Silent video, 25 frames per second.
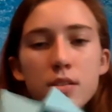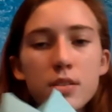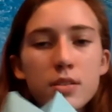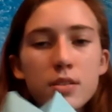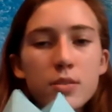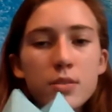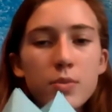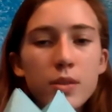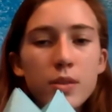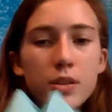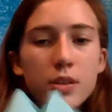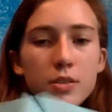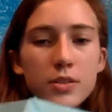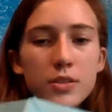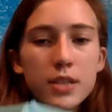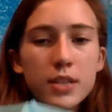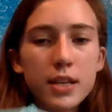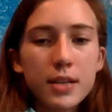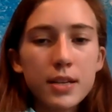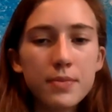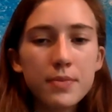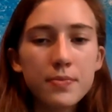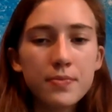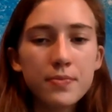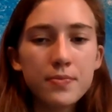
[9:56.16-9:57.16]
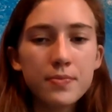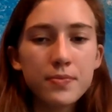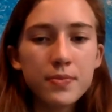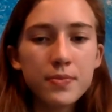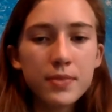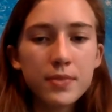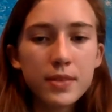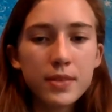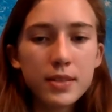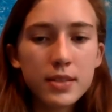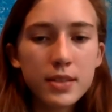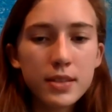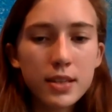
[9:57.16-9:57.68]
When you're done,
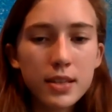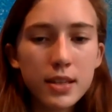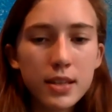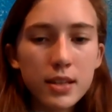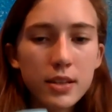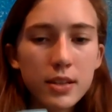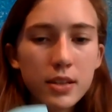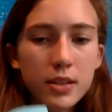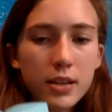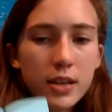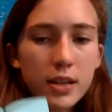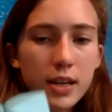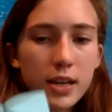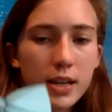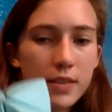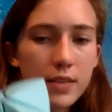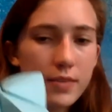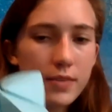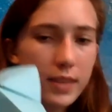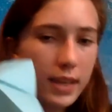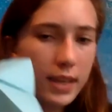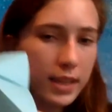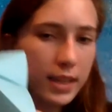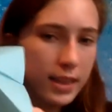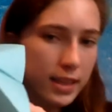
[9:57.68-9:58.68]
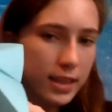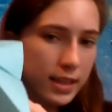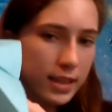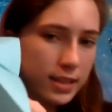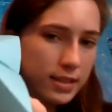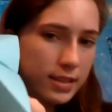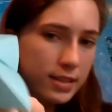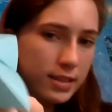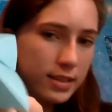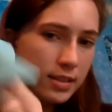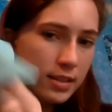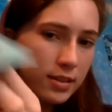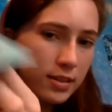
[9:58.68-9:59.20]
it's gonna look kind of like
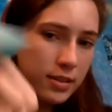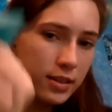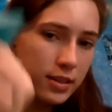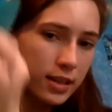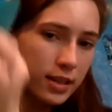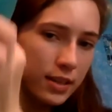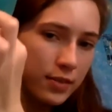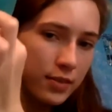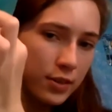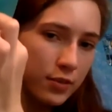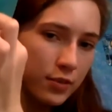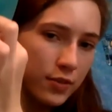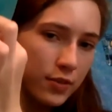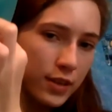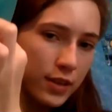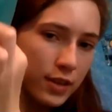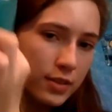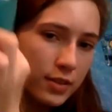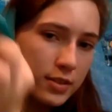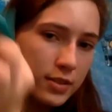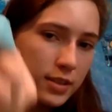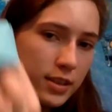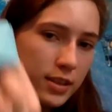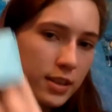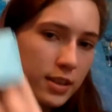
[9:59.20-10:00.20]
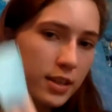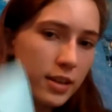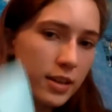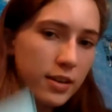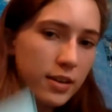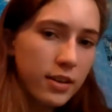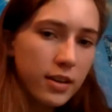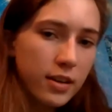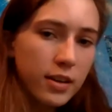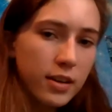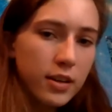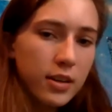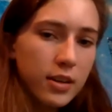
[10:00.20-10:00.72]
this. You're gonna have your fingers in there
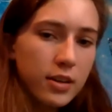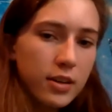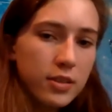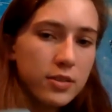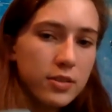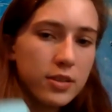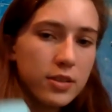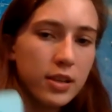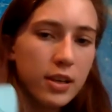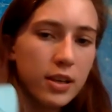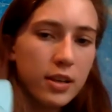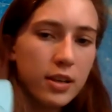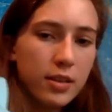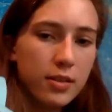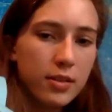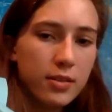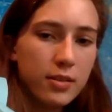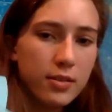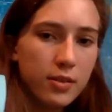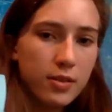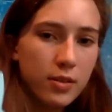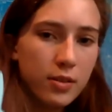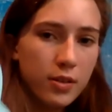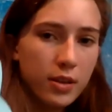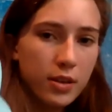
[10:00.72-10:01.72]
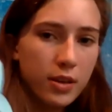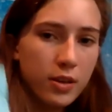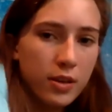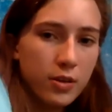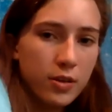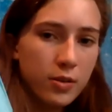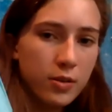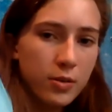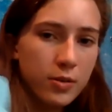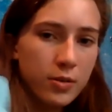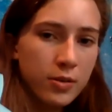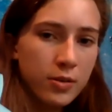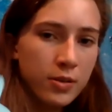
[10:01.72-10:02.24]
so that you can
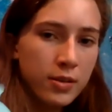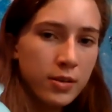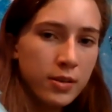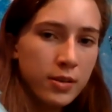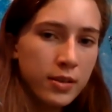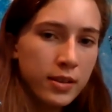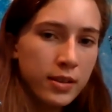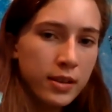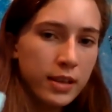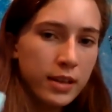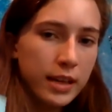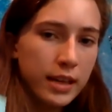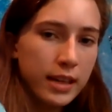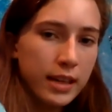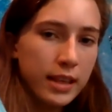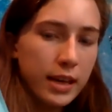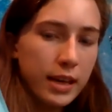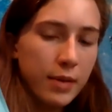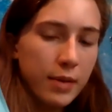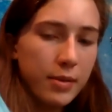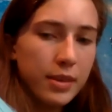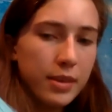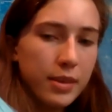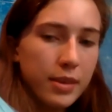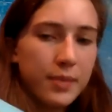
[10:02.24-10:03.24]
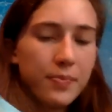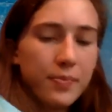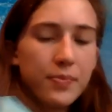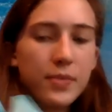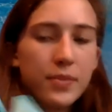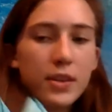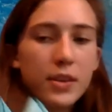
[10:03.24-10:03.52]
go like that with it.